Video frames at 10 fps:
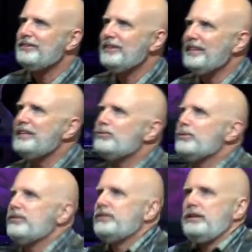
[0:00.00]
to at least
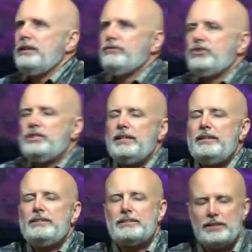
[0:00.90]
receive
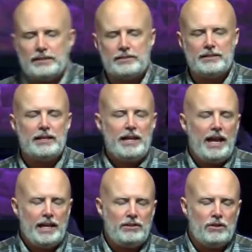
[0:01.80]
Jesus
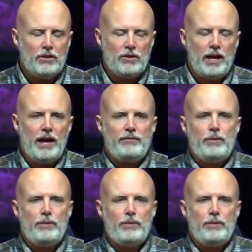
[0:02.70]
into your life.